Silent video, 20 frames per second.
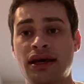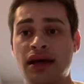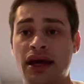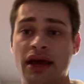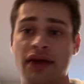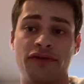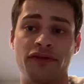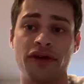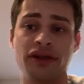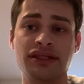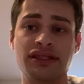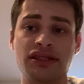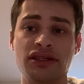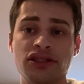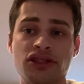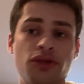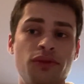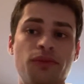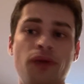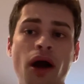And for
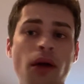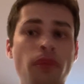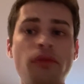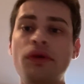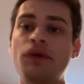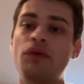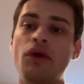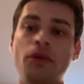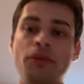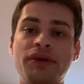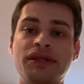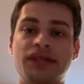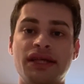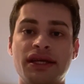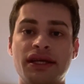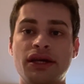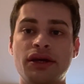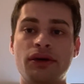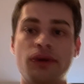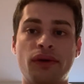instance, you probably won't be
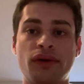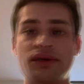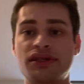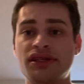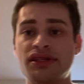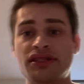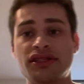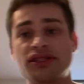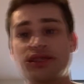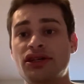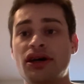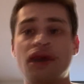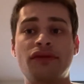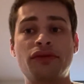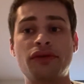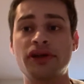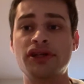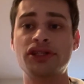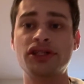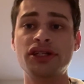taking courses in
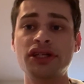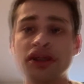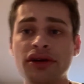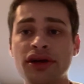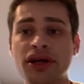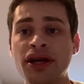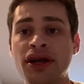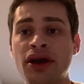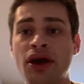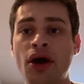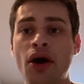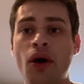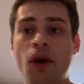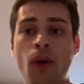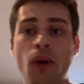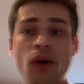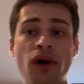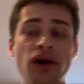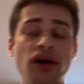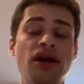software engineering
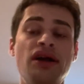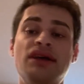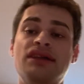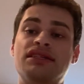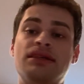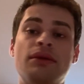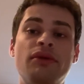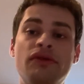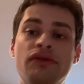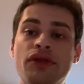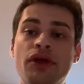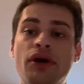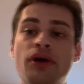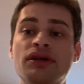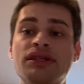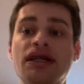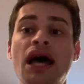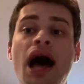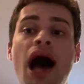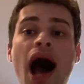or some of
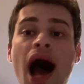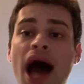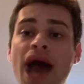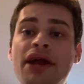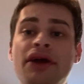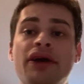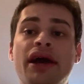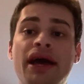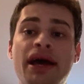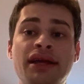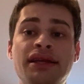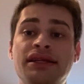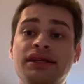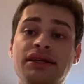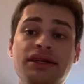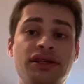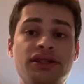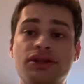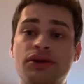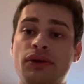those higher end
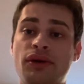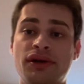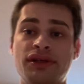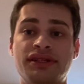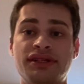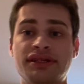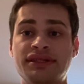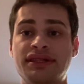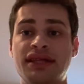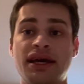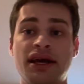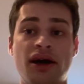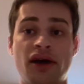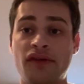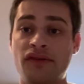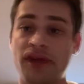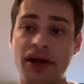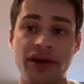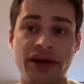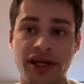EECs courses that
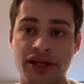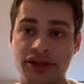are very